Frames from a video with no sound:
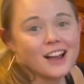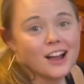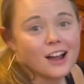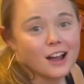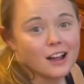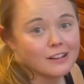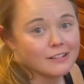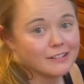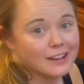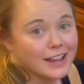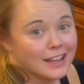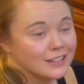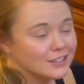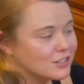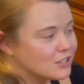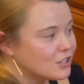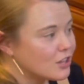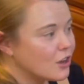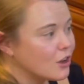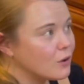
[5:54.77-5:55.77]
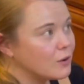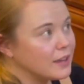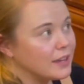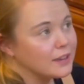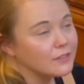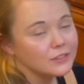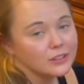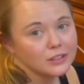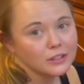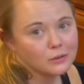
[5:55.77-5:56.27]
All right, so
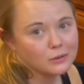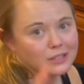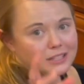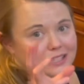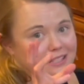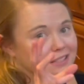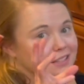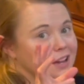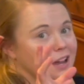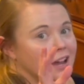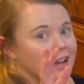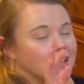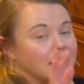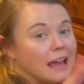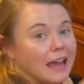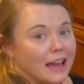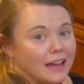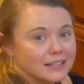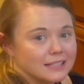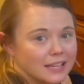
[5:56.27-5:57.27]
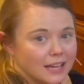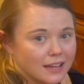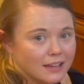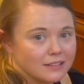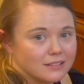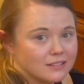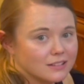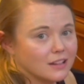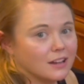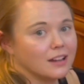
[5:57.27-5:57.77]
even though it's not as
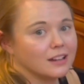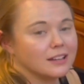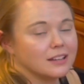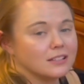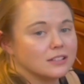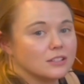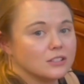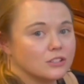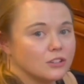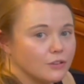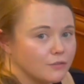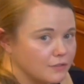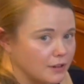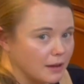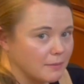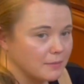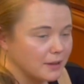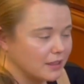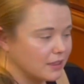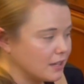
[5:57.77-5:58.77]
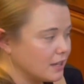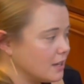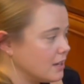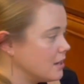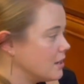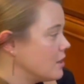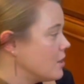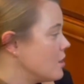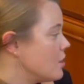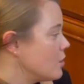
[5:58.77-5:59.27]
hands-on as the stovetop method,
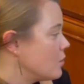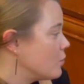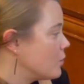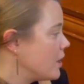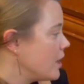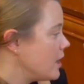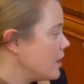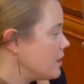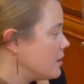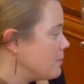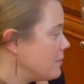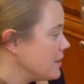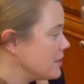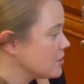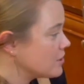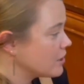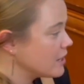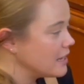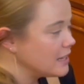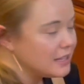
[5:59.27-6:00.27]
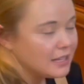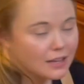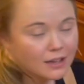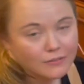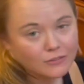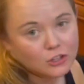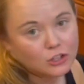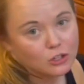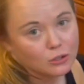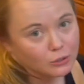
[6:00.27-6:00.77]
when the beans are in the
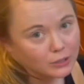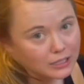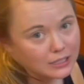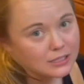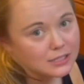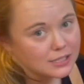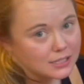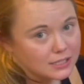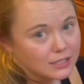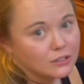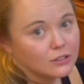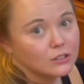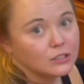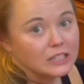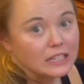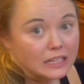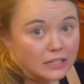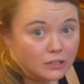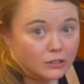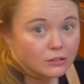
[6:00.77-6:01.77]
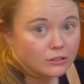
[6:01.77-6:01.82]
oven, you can still hear